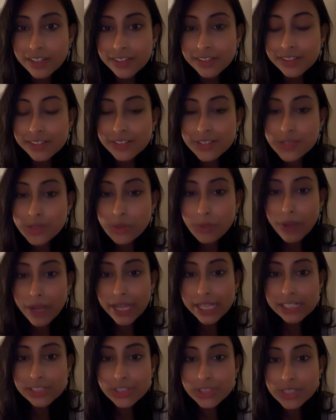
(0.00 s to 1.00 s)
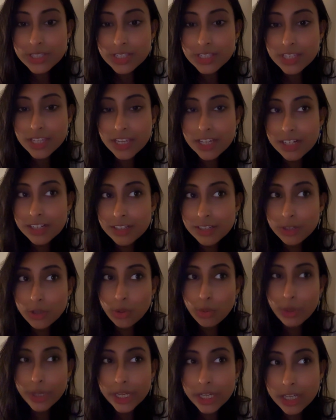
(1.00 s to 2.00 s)
So I'll just take
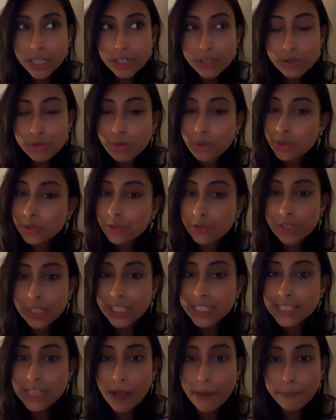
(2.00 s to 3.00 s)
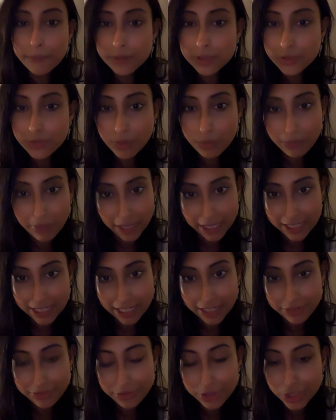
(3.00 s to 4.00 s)
quick 2 or 3 examples from my
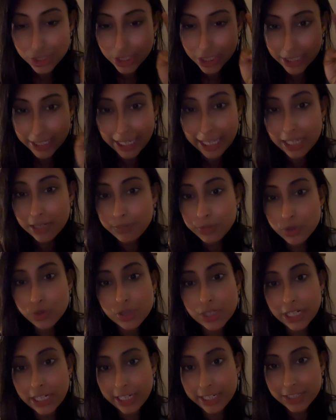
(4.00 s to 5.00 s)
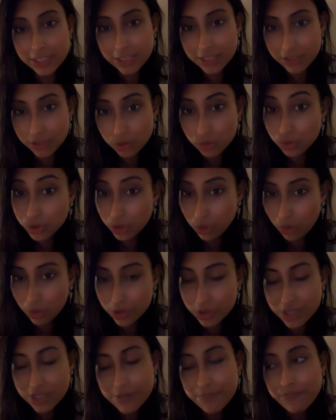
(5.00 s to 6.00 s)
life which can help you relate to
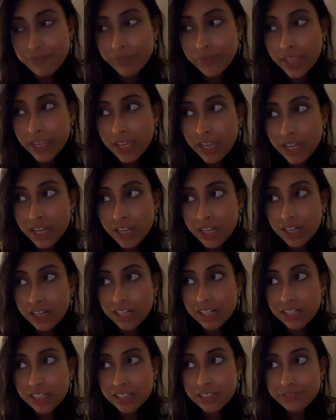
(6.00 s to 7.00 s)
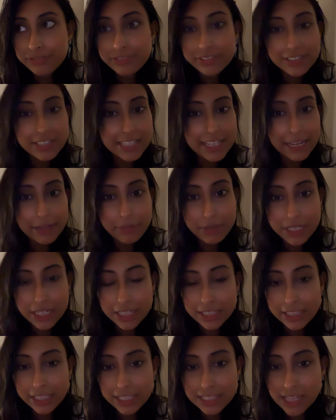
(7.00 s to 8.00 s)
yours. First, let me
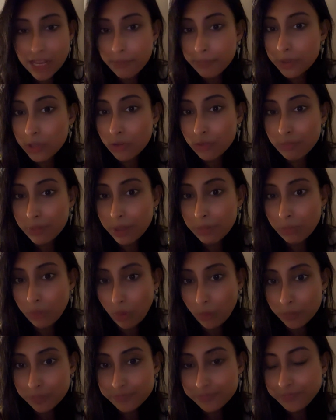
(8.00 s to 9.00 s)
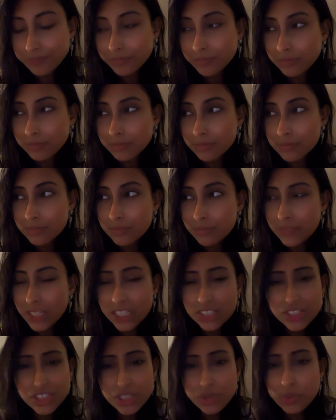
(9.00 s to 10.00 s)
take the example of my mom.
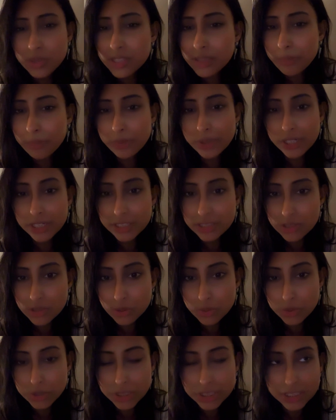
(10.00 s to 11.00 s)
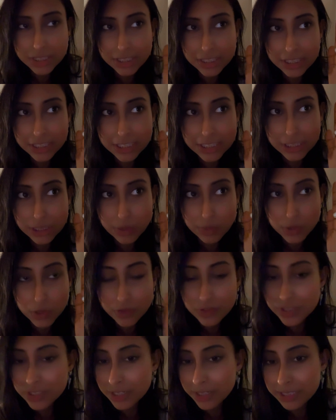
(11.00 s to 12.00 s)
She was a brilliant student in terms
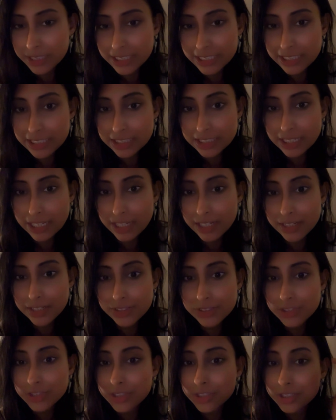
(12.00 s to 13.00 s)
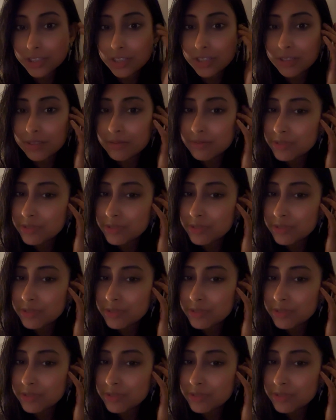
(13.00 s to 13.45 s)
of studies, and she did her